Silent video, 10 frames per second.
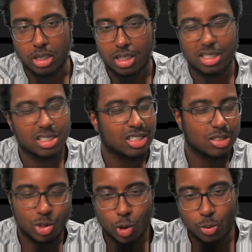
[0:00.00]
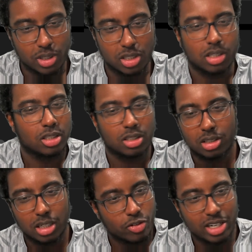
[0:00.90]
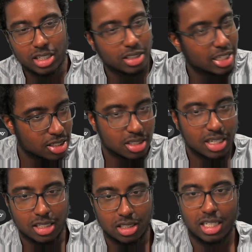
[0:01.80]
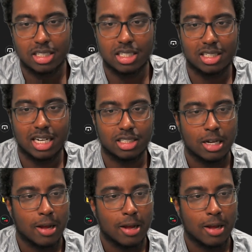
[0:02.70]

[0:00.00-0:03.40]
It just sounds stupid. So you already dead the stats.